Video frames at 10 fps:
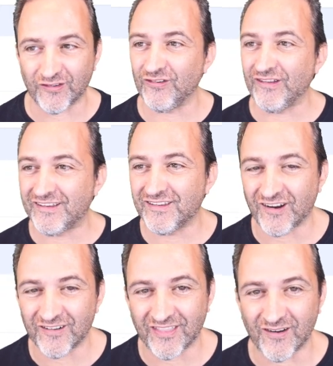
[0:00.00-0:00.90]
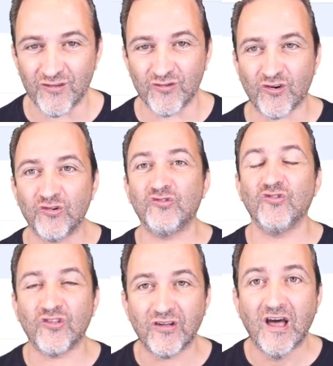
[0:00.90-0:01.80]
So let's start there. You go to
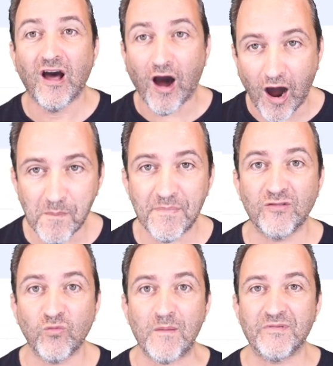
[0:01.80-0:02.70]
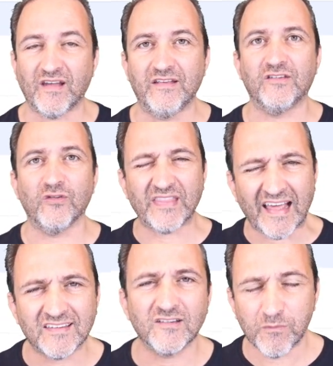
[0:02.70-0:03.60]
the Hopin website. So
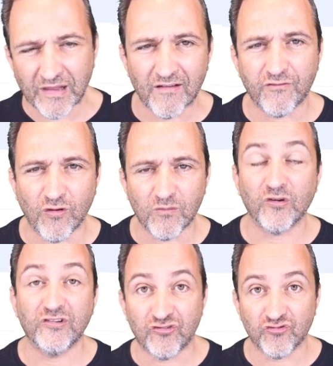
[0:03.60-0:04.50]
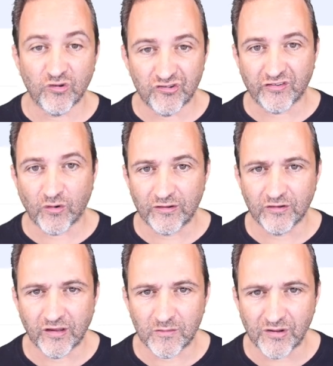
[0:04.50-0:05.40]
that's the platform where Teach to Reach is going to
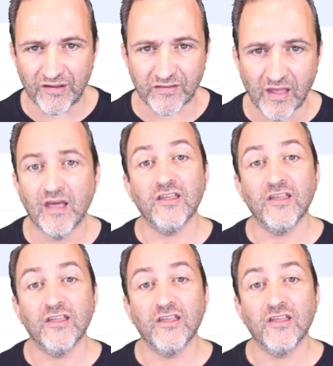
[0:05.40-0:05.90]
take place.